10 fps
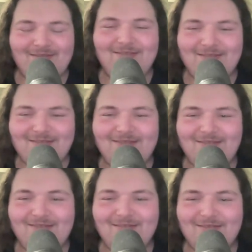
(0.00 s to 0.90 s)

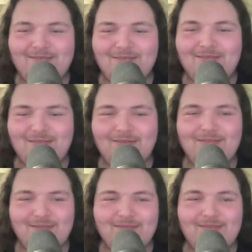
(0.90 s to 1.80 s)

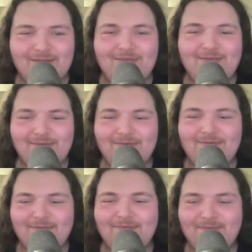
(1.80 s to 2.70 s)

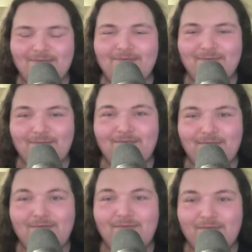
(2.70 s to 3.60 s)

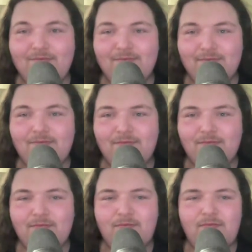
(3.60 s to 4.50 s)

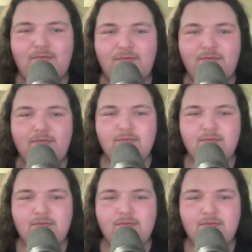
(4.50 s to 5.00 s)
No words are spoken by the person on screen.